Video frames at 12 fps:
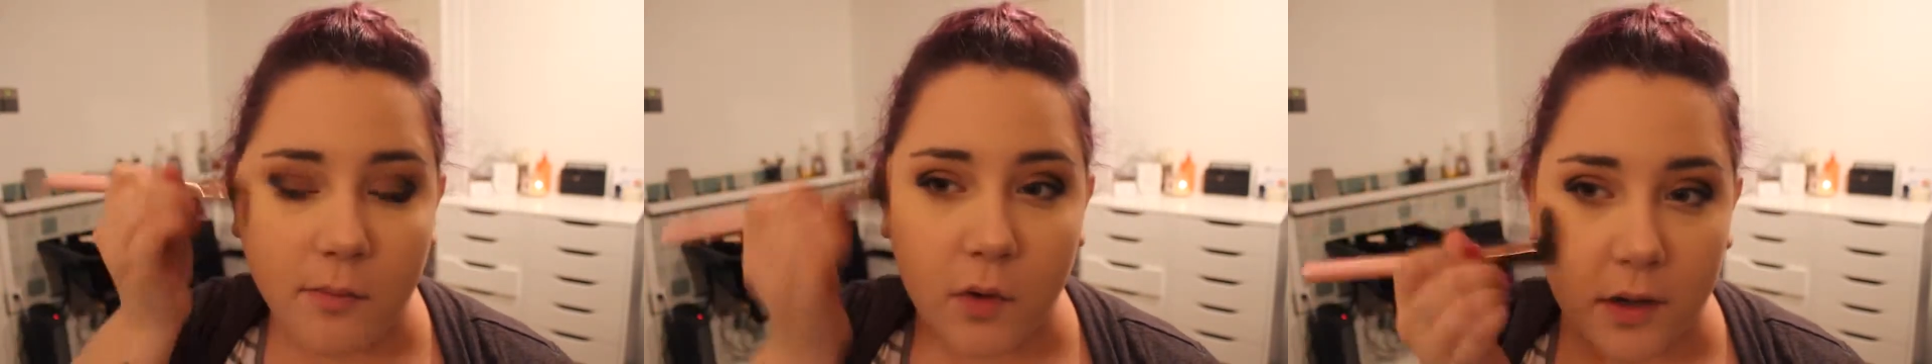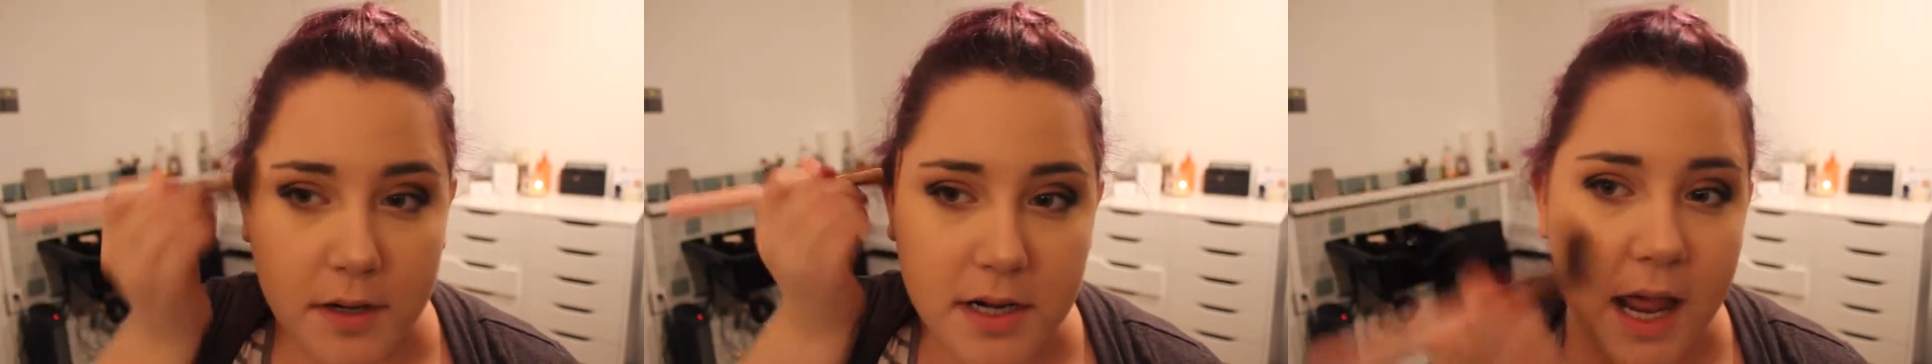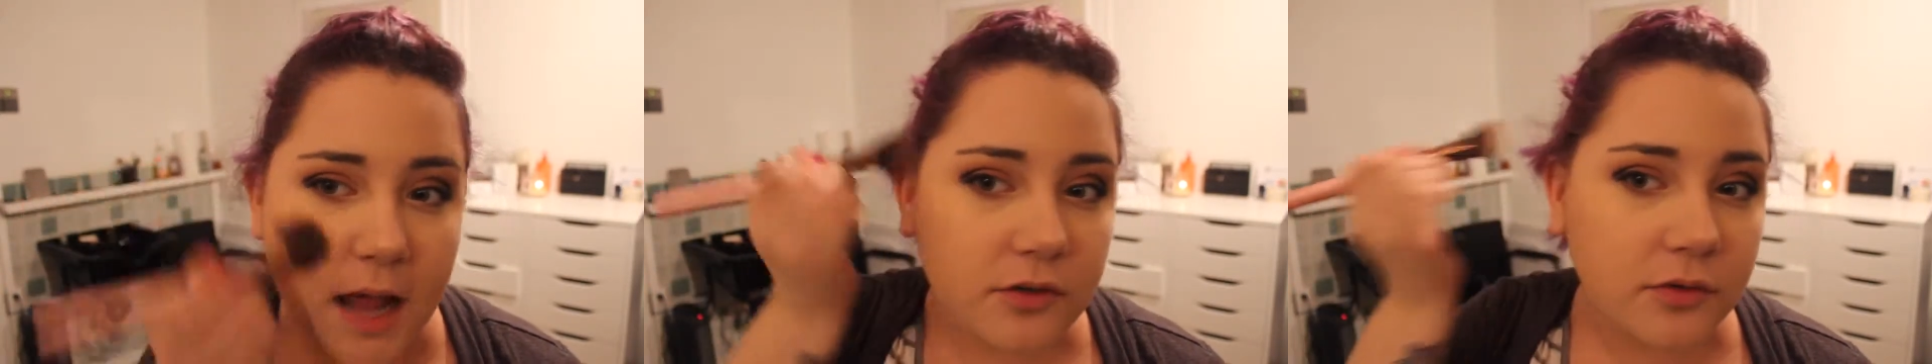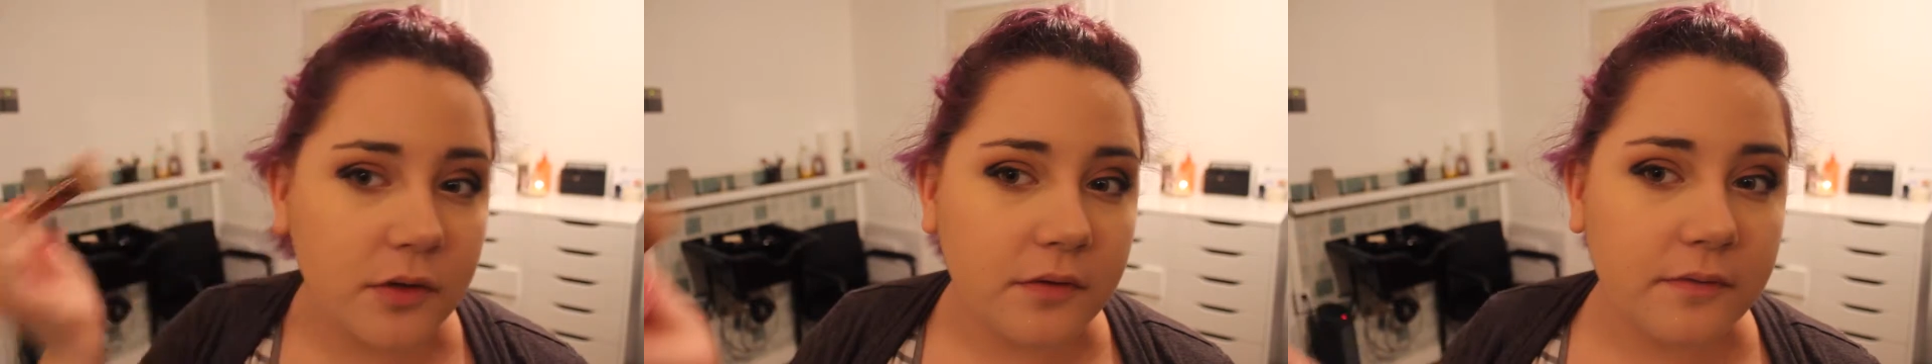more
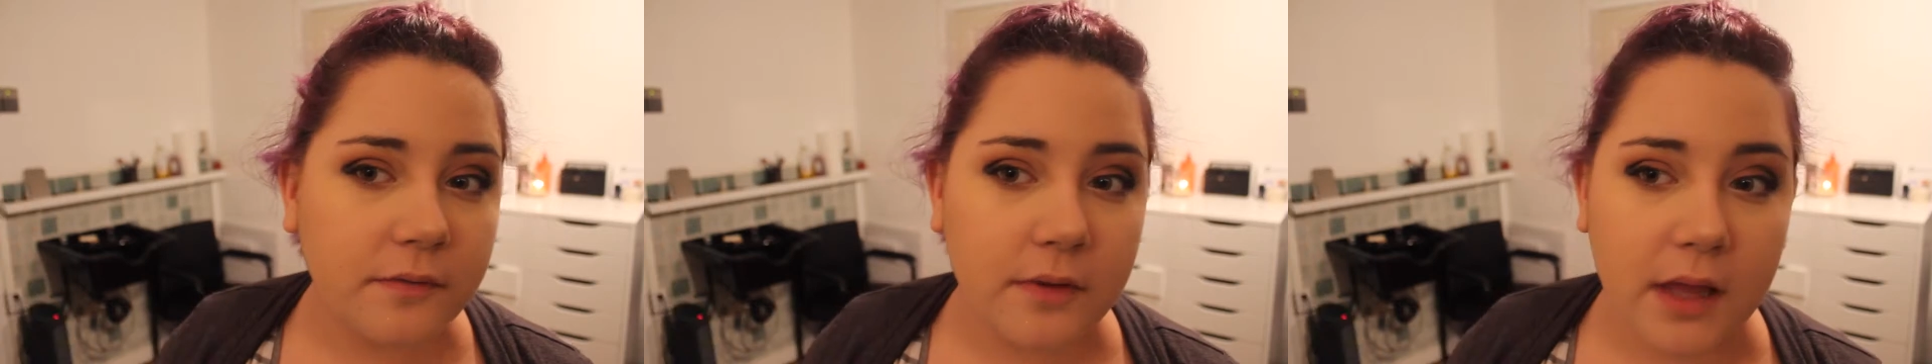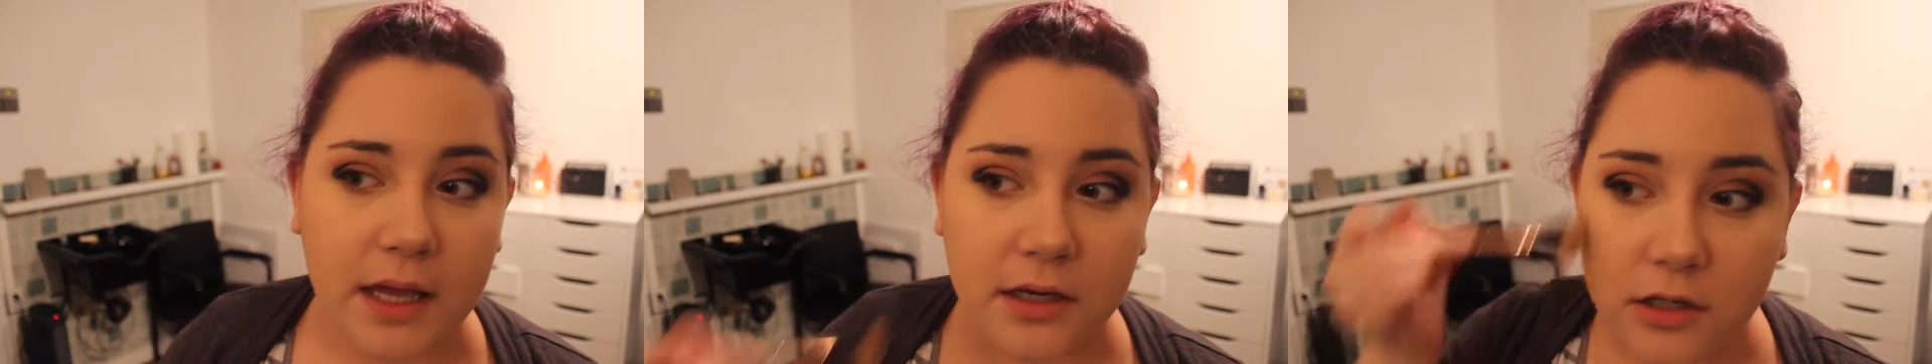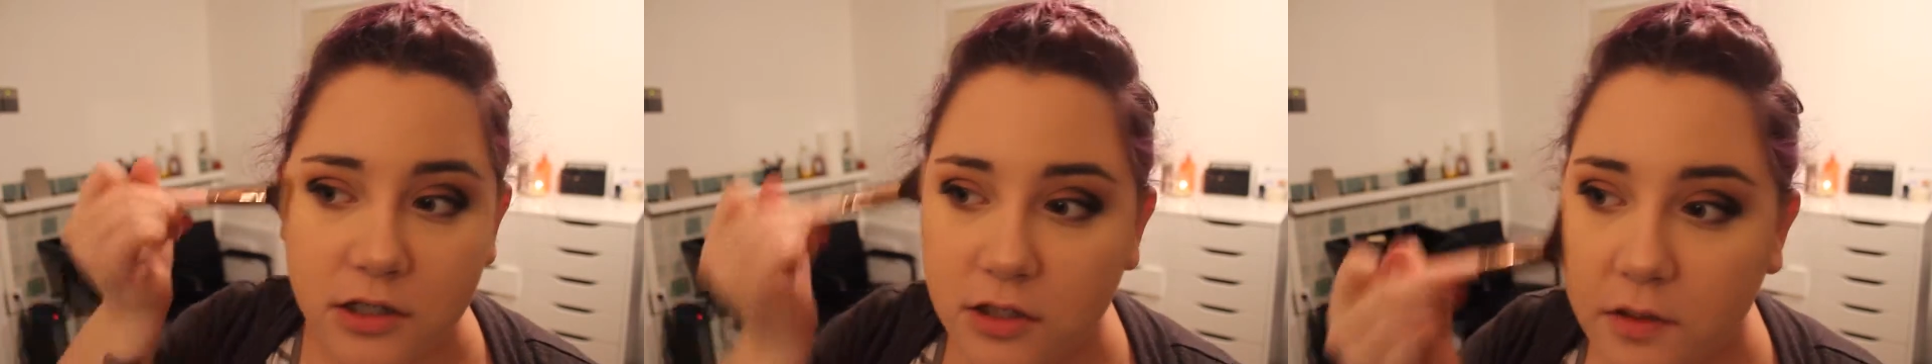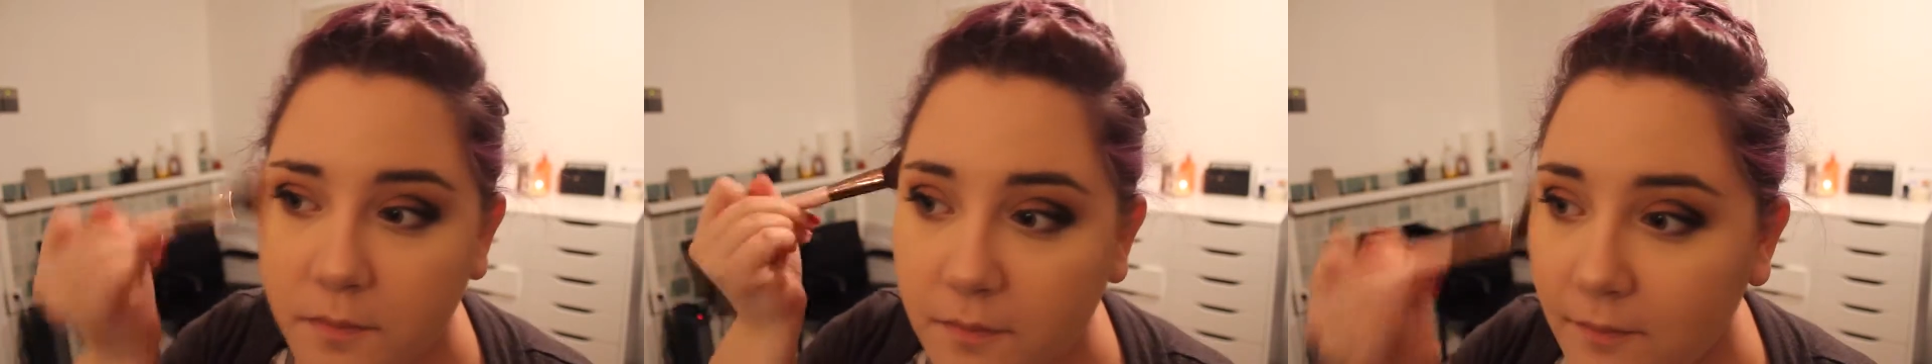natural
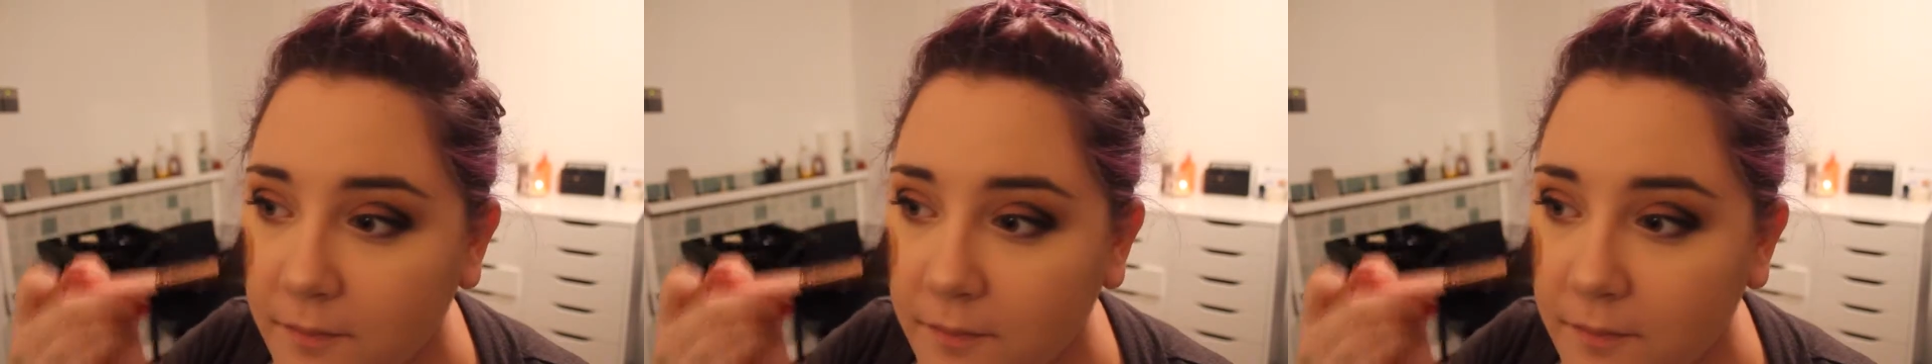flush